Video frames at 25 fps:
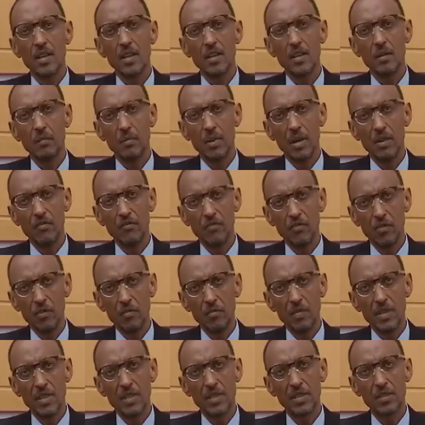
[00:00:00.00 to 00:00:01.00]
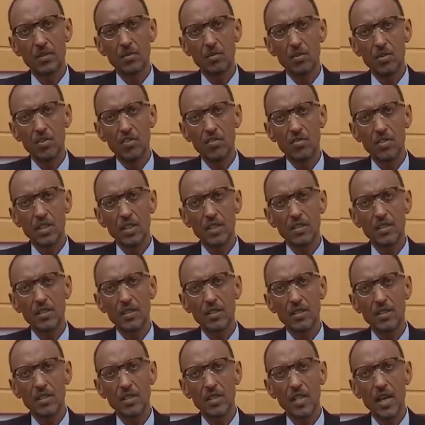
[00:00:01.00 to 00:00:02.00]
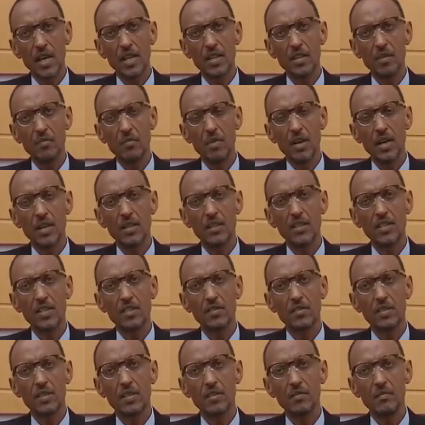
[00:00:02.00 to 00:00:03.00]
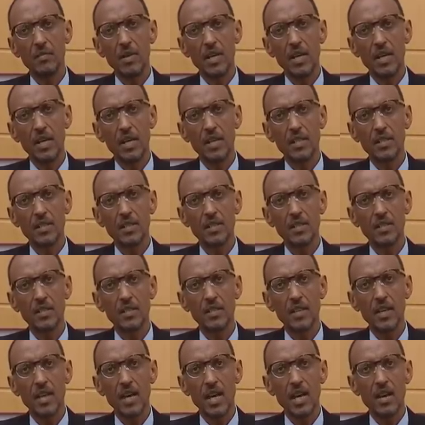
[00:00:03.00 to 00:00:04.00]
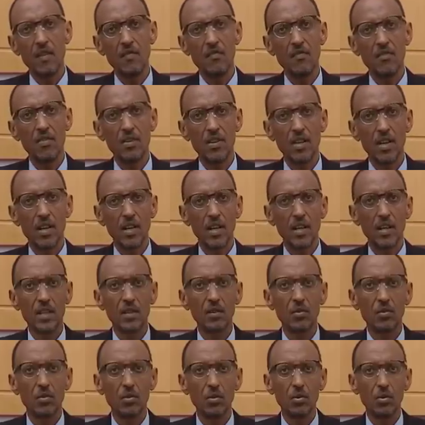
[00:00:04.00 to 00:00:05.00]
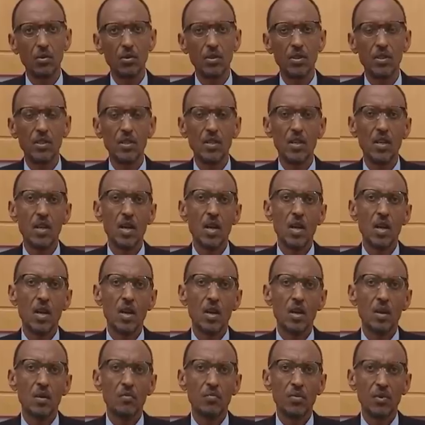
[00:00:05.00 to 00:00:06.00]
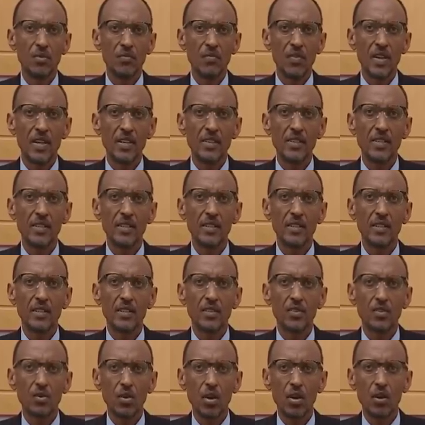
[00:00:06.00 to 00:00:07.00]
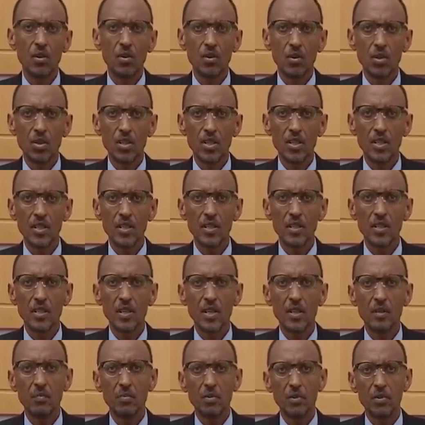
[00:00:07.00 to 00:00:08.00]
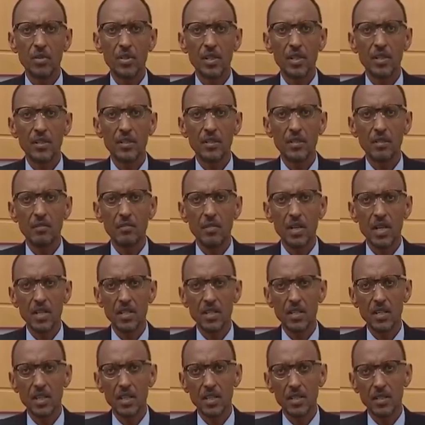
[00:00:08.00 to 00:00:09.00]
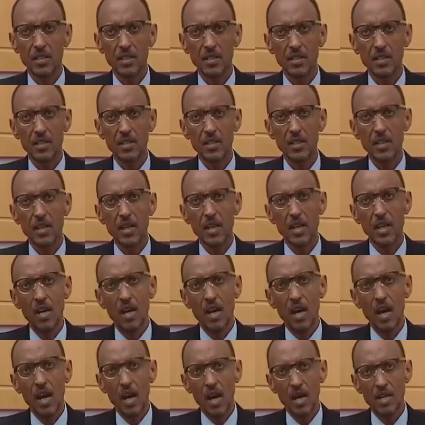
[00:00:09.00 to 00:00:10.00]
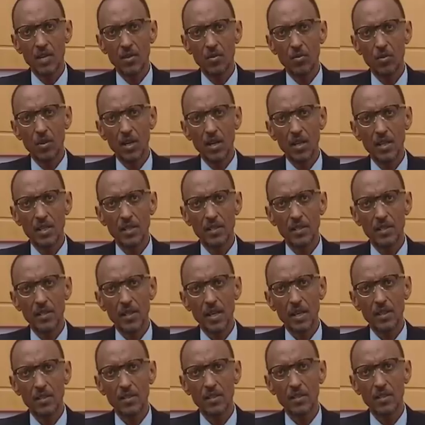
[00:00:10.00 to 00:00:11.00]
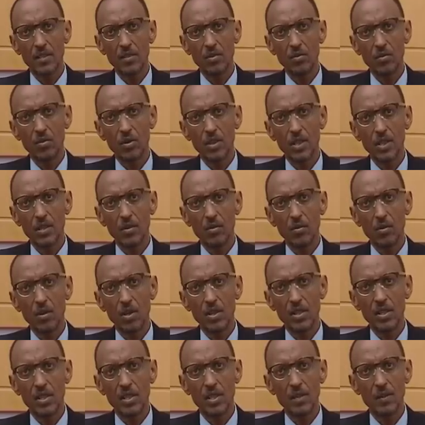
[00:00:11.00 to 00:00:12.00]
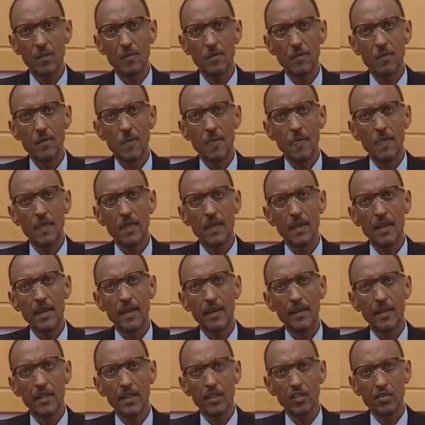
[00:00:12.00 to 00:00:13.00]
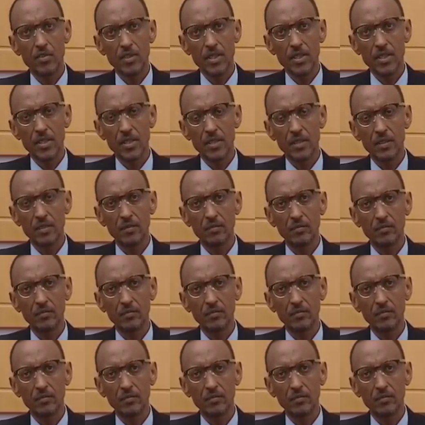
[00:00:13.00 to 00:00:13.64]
the performance contracts signed by district mayors every year include preventing soil erosion and protecting marshlands, as well as access to clean water and electricity.